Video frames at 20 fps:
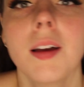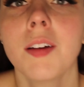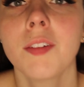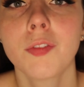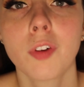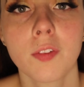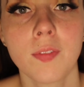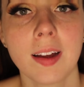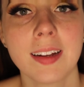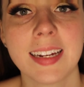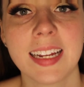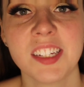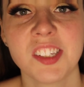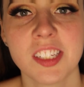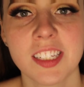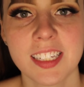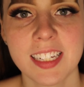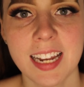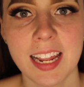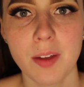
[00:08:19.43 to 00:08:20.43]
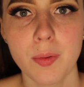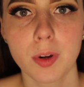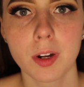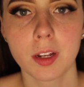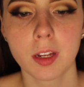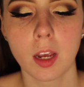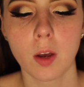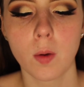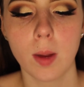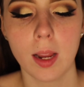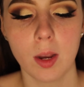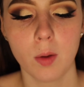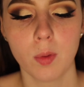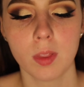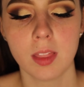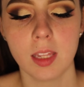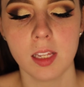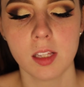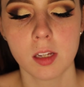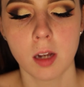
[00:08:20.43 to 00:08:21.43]
For foundation today, we're going to go in
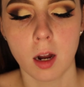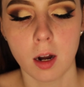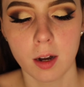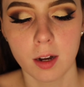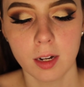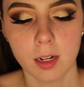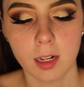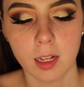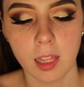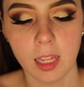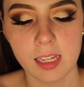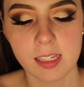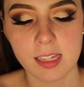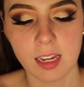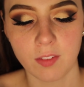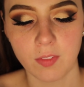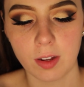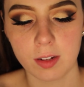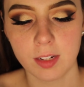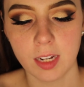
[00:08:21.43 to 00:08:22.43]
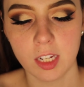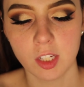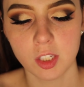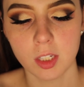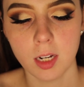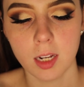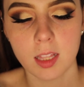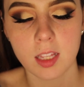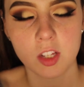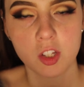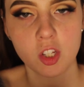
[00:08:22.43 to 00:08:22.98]
with the Tarte Clay Stick Foundation in the